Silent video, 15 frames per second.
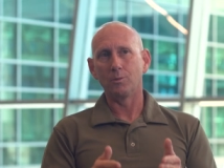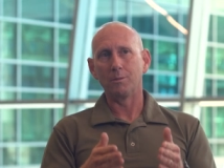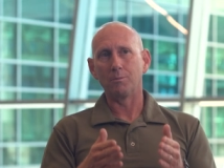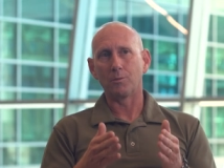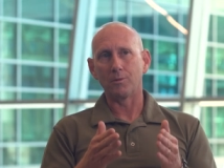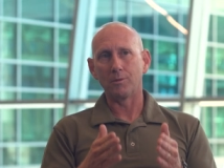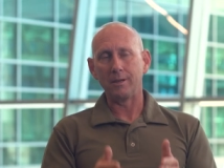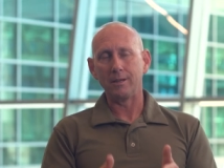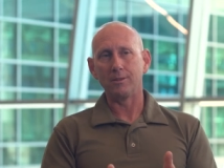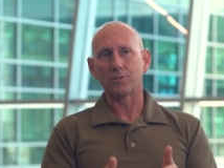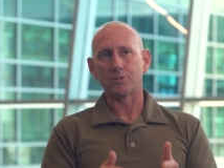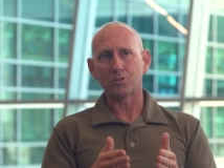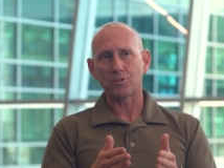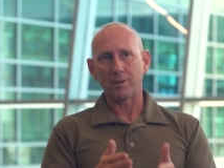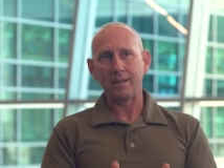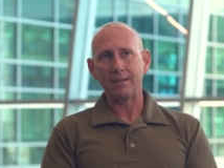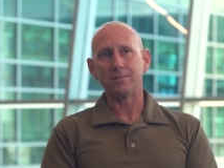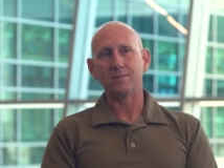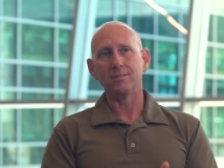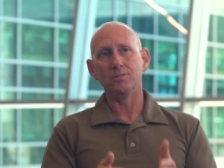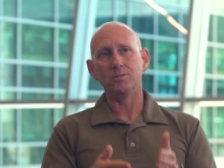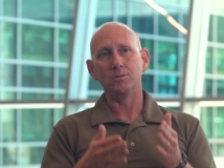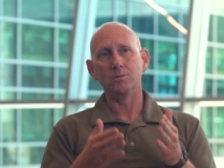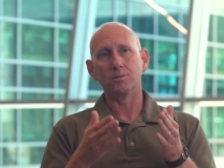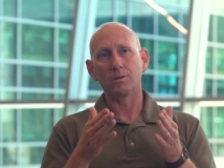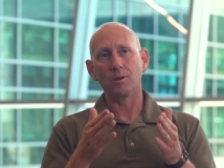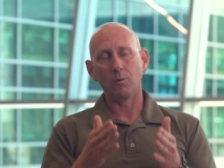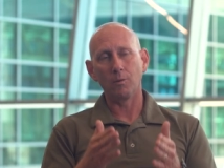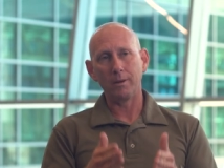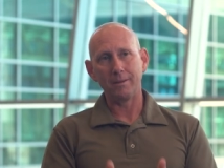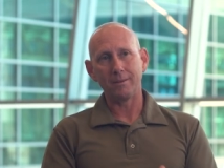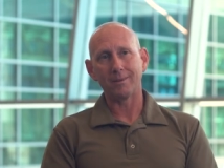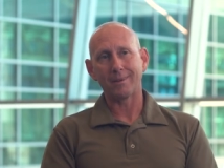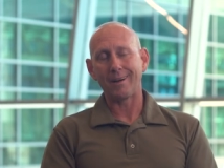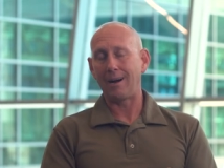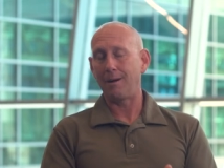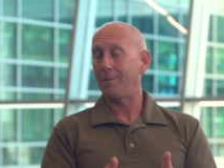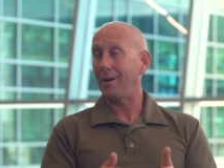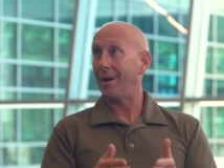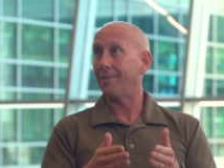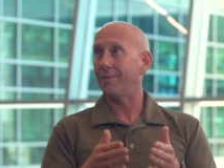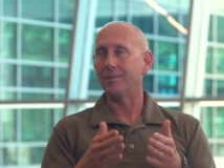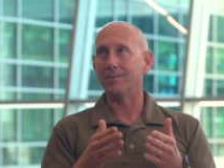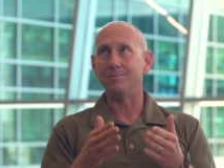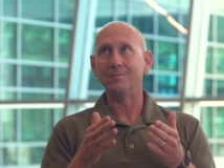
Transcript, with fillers: what Marines are trained to do, going into combat, the